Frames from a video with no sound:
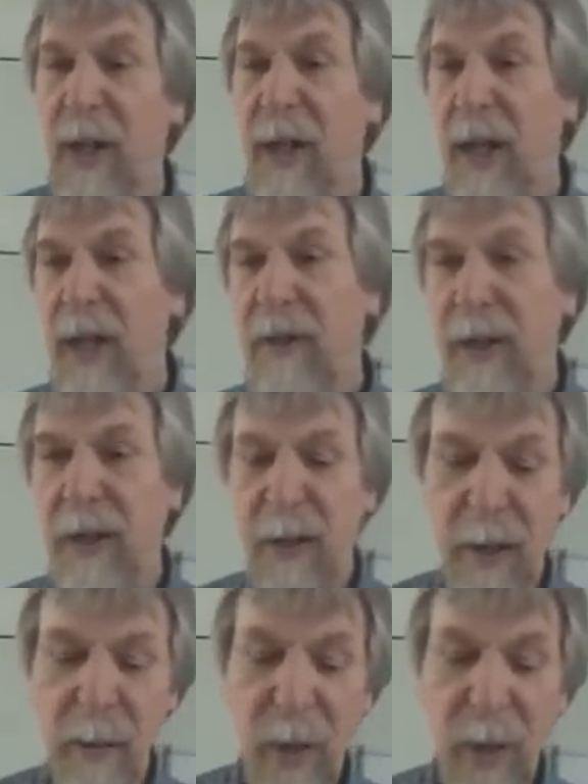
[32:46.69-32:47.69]
that
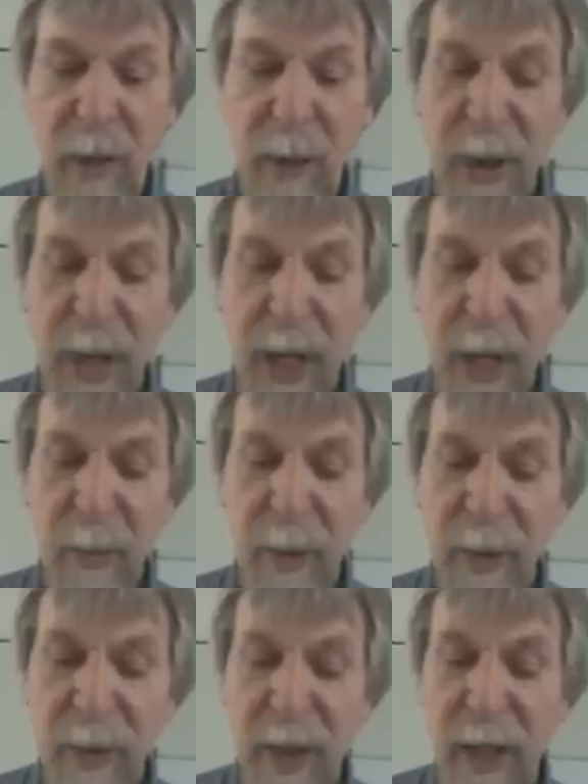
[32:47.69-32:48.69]
are more
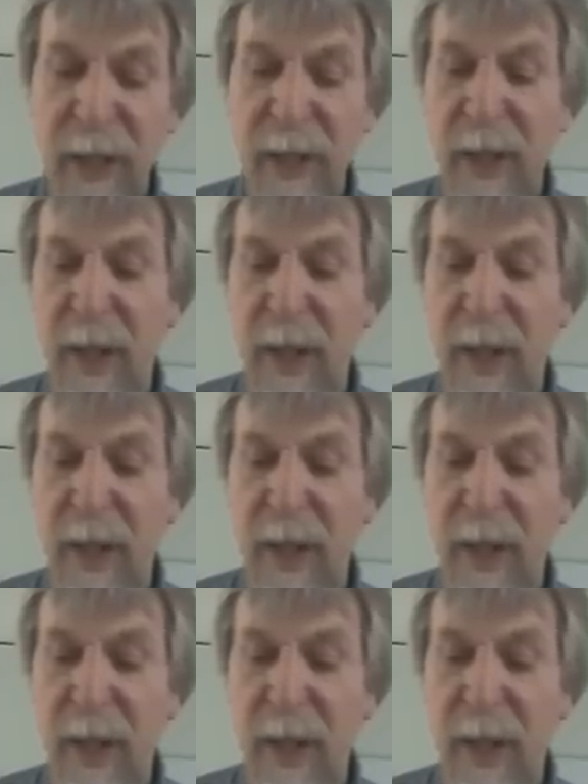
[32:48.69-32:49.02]
reliable than